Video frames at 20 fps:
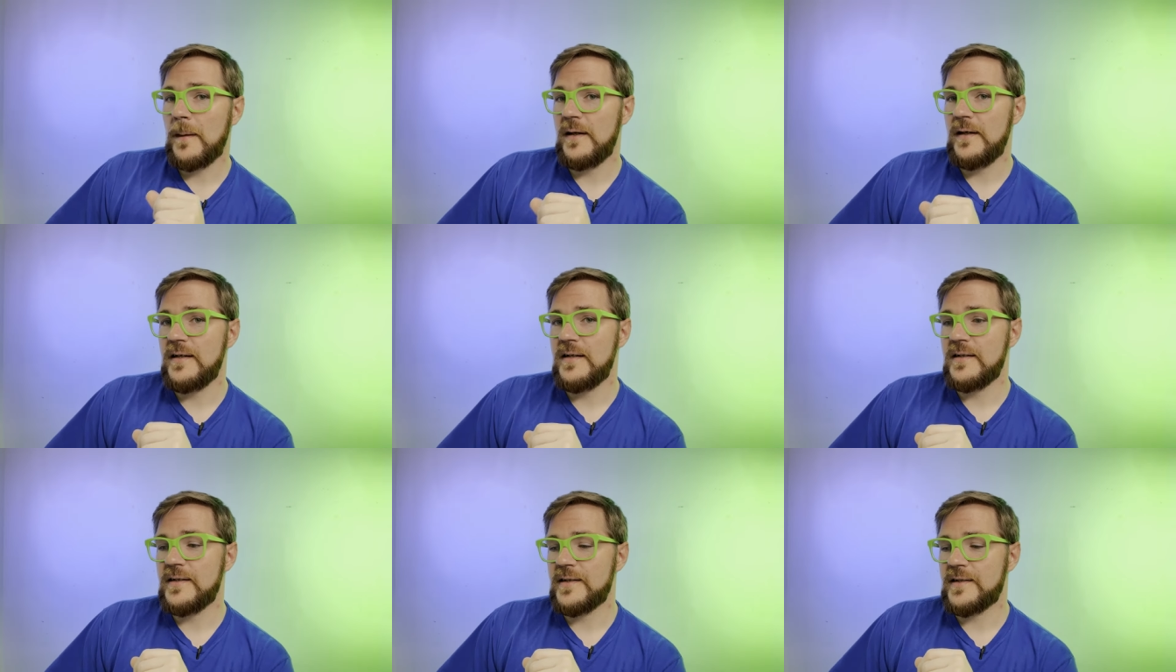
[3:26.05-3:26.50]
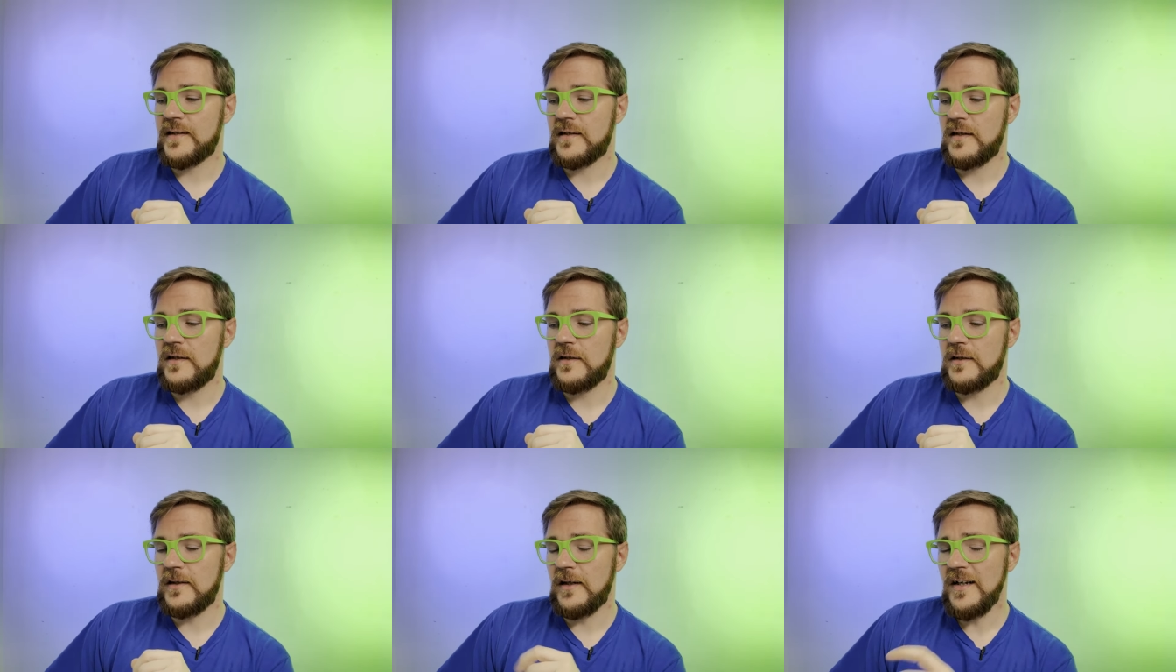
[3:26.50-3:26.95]
is
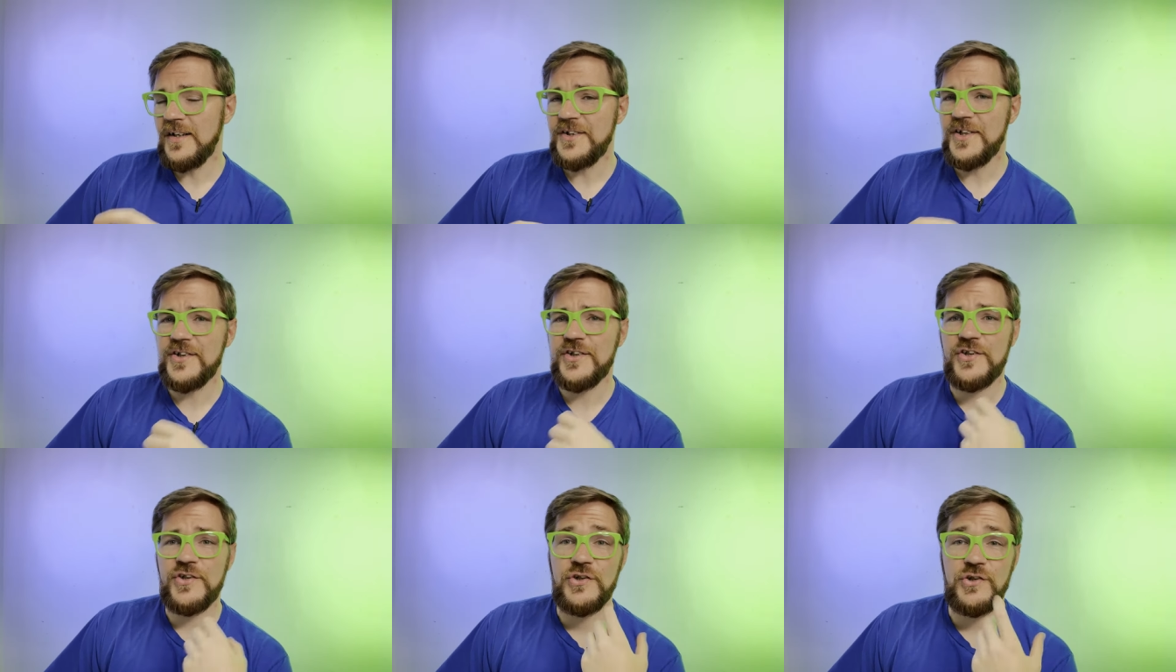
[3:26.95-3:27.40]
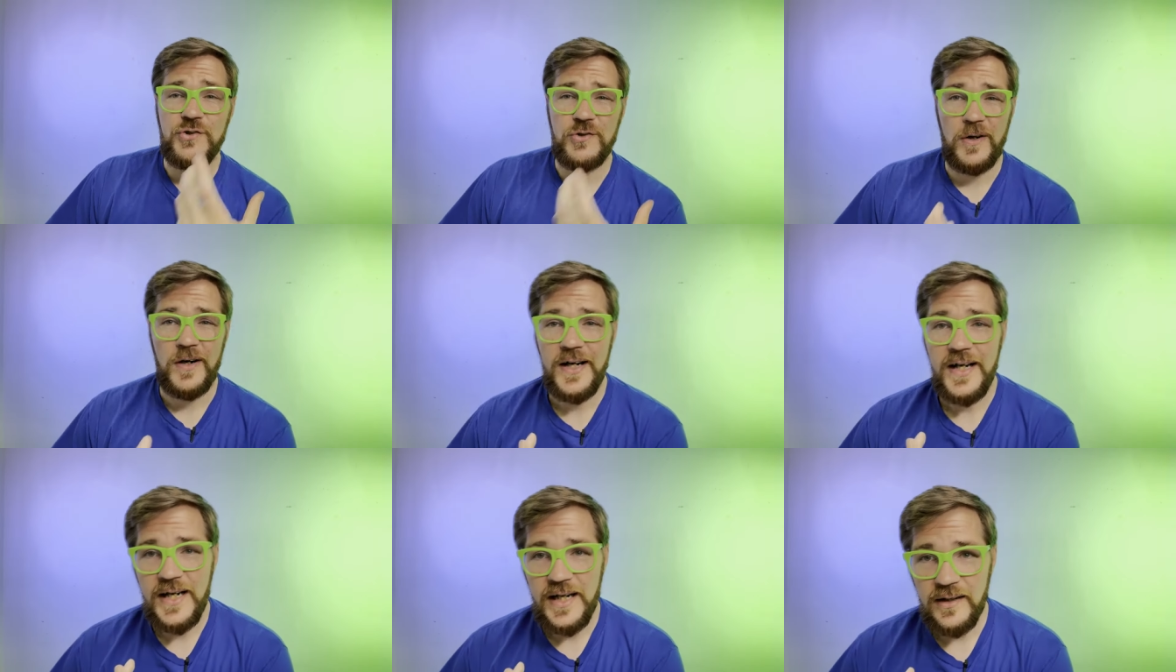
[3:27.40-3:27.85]
not to
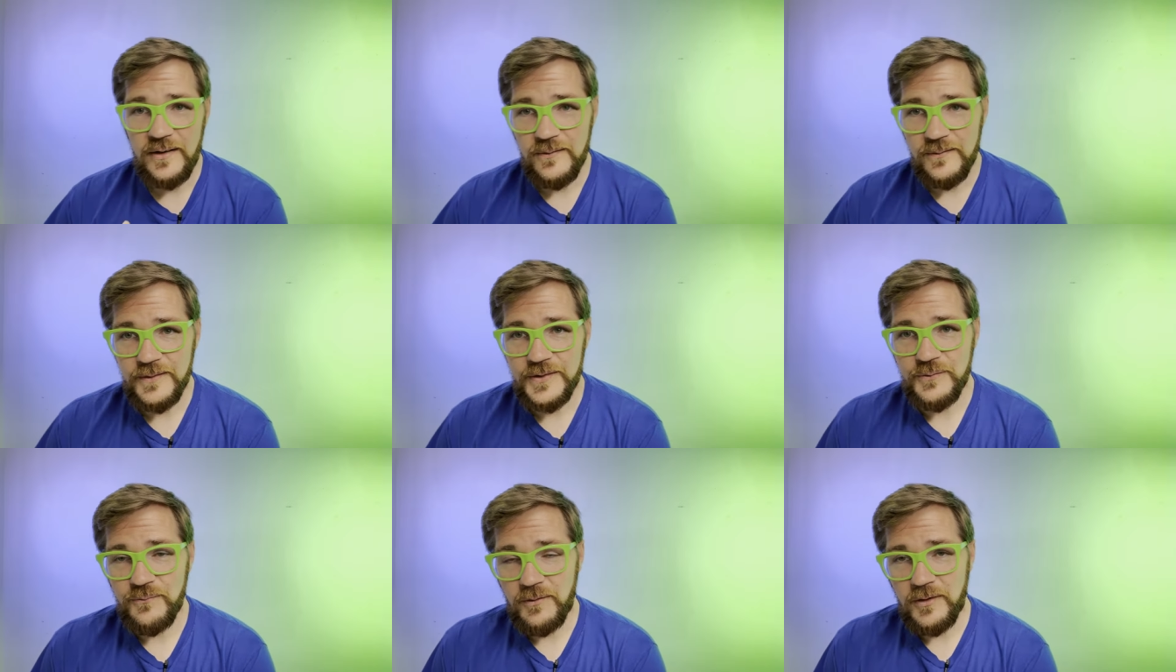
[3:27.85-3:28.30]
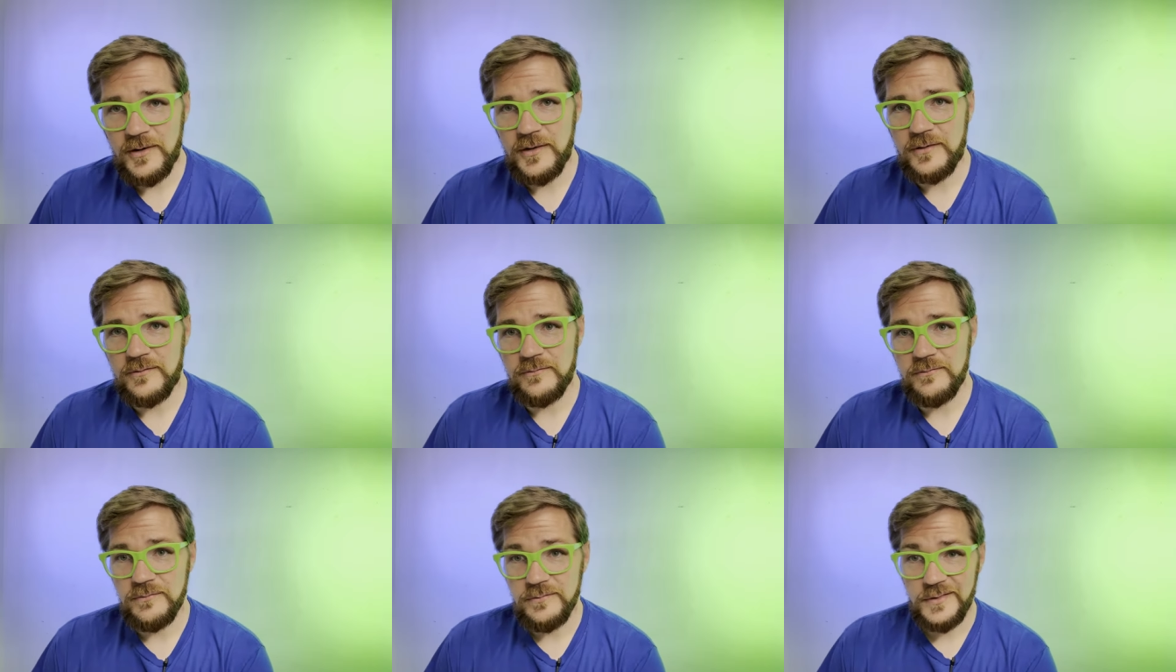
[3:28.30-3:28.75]
strain or to
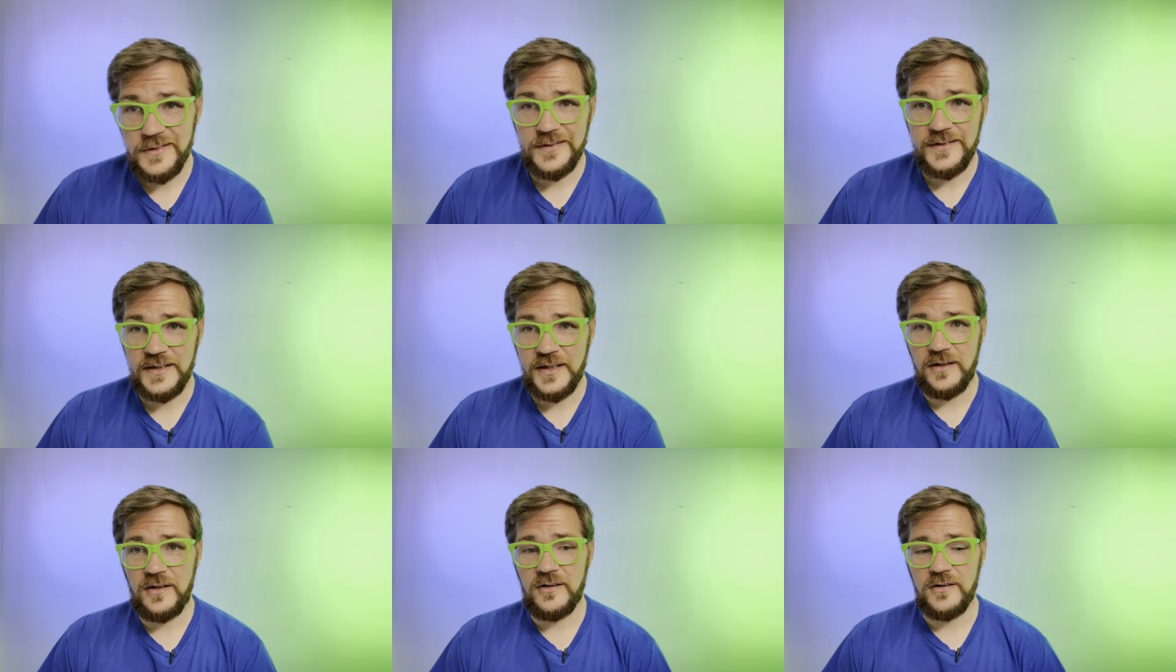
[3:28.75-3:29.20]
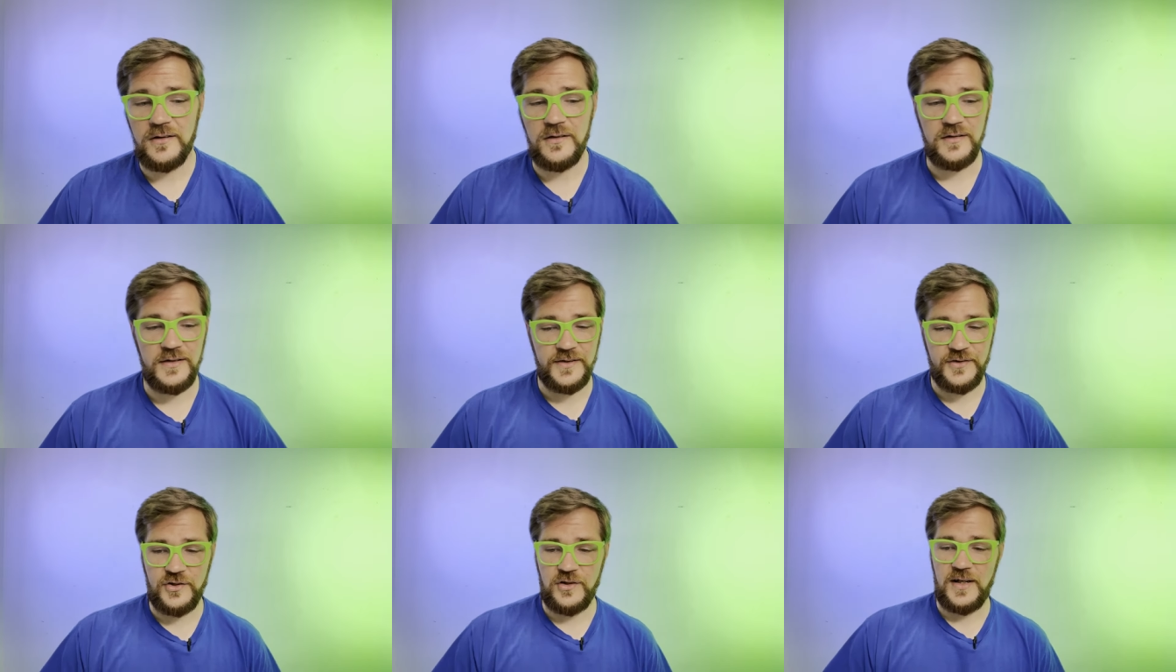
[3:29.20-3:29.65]
work really
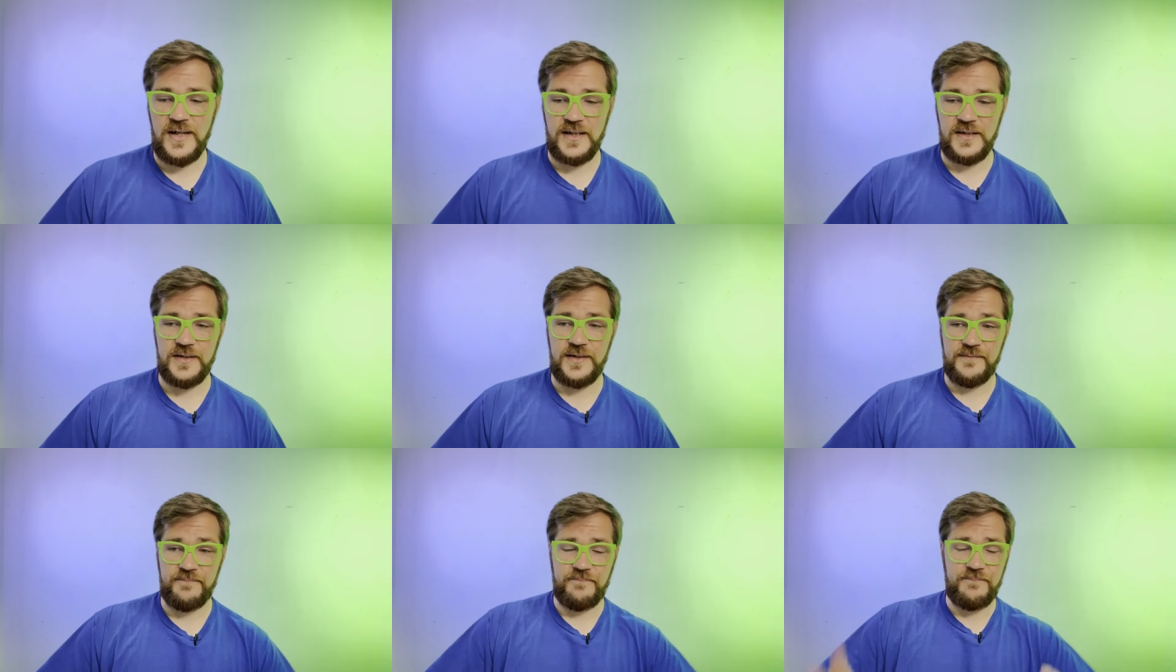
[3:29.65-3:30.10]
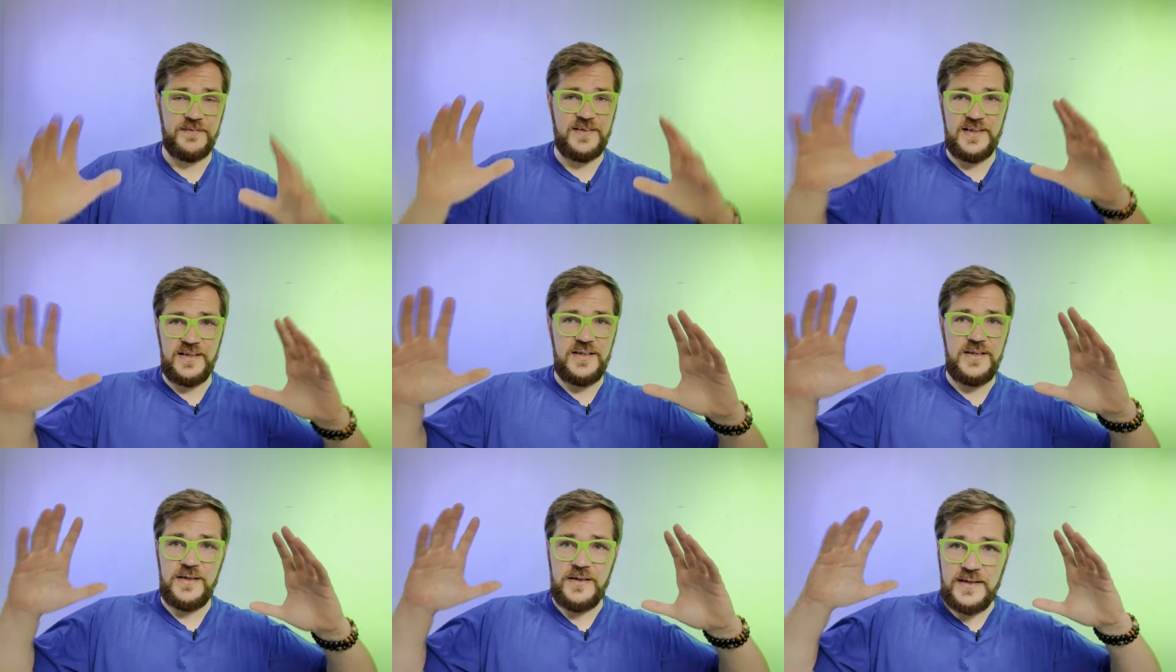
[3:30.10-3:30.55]
hard at trying to
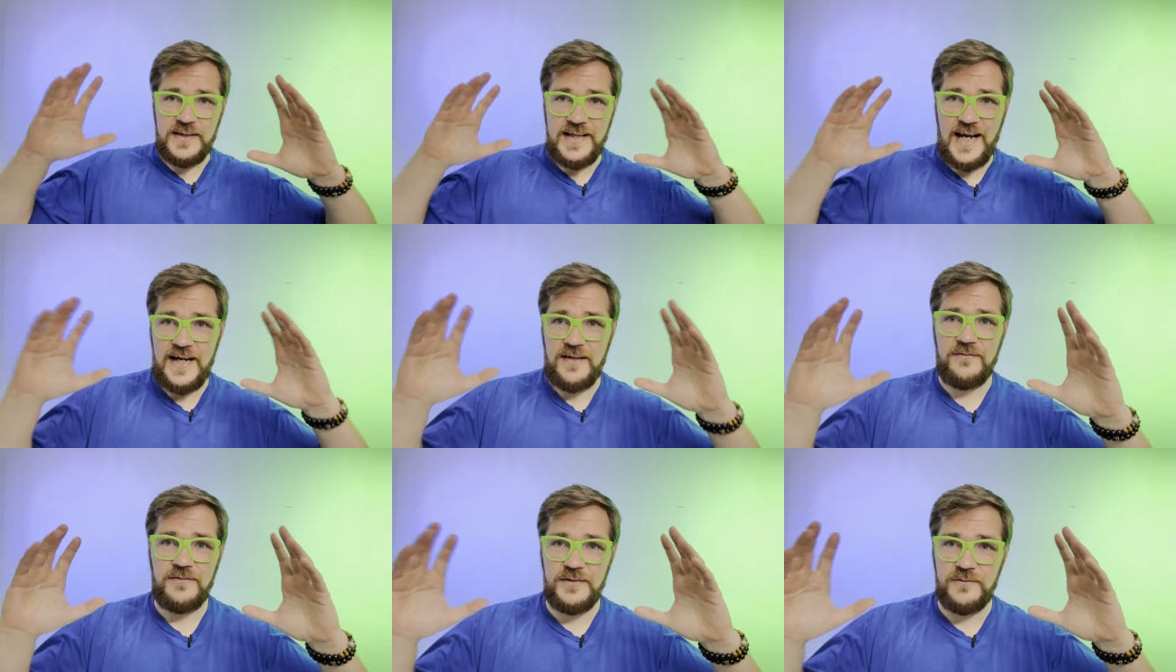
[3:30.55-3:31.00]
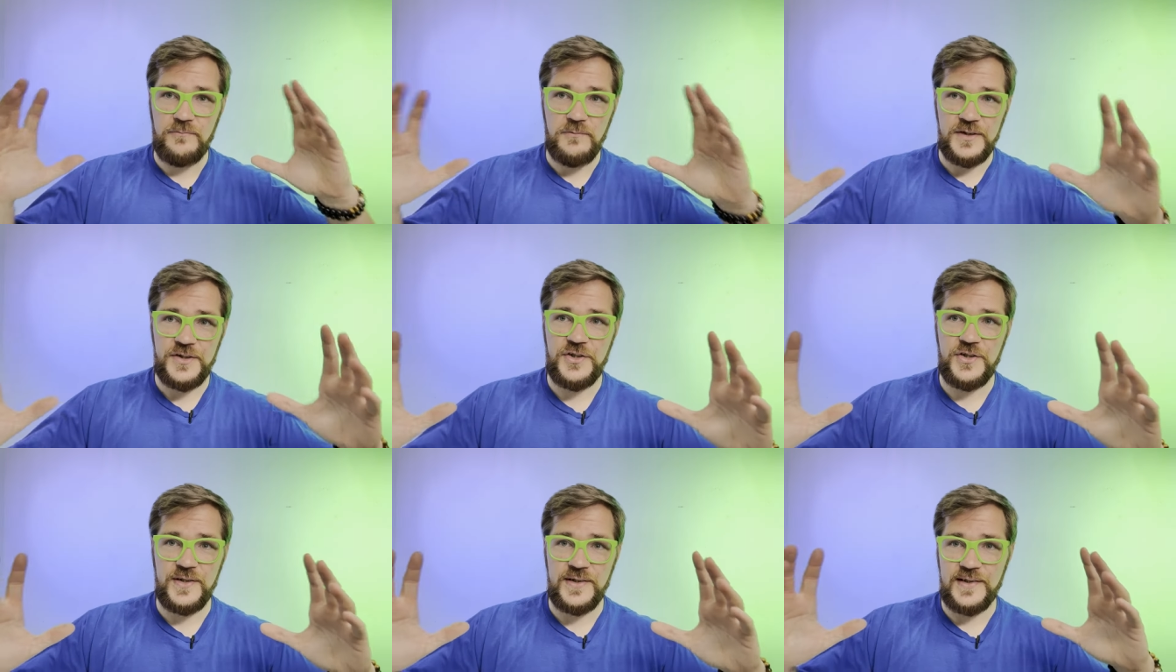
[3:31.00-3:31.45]
see exactly
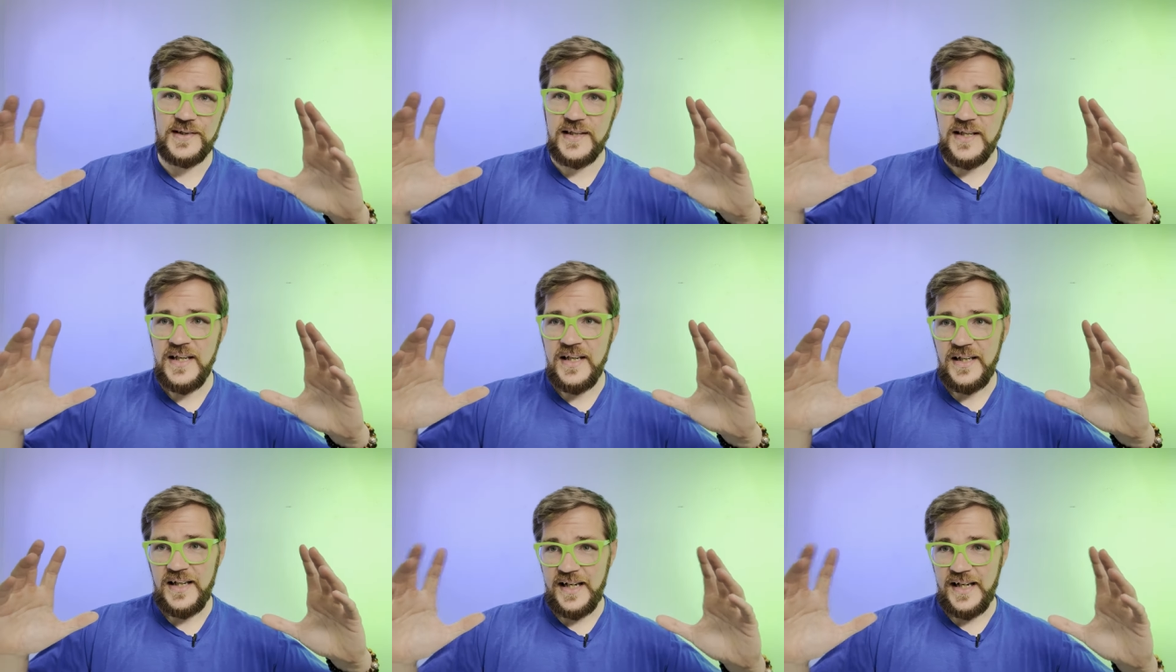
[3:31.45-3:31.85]
which is